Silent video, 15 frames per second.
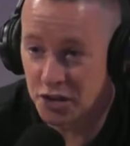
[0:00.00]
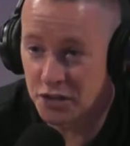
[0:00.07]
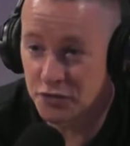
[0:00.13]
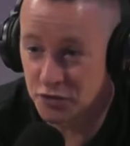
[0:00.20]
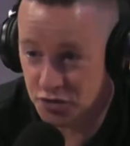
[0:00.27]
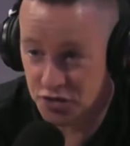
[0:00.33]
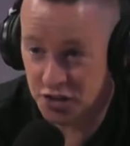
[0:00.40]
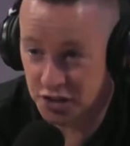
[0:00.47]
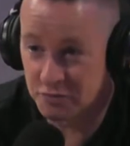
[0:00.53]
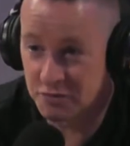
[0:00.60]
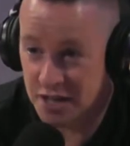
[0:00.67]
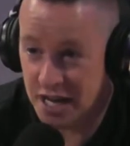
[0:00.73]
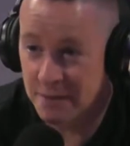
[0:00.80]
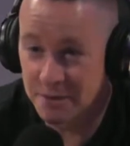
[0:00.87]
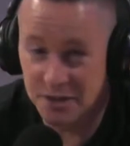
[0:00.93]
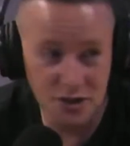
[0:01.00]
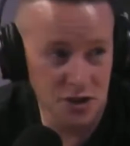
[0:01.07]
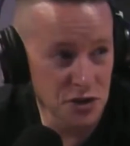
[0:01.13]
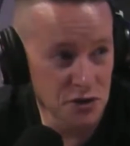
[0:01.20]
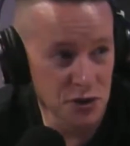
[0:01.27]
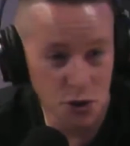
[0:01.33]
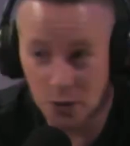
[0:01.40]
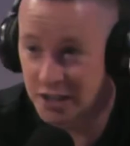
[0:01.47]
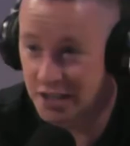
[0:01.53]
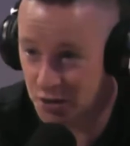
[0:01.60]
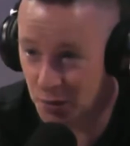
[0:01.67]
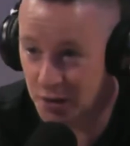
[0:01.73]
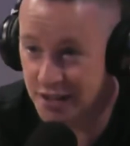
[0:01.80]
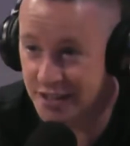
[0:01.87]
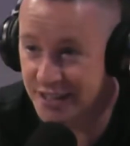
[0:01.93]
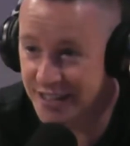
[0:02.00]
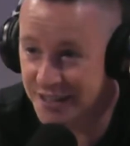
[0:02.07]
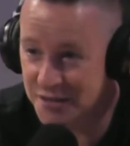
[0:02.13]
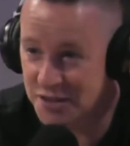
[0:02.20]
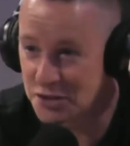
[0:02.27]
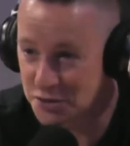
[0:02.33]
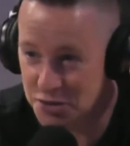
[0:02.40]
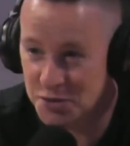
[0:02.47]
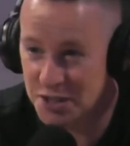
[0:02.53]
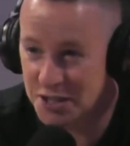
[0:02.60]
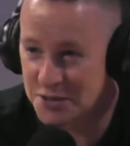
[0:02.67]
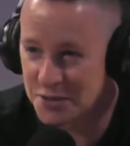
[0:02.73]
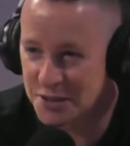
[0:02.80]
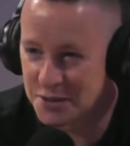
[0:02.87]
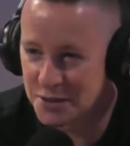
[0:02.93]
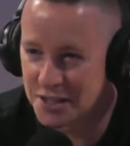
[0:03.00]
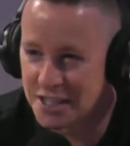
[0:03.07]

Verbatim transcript: they still named it Euro 2020, even though it's 2021.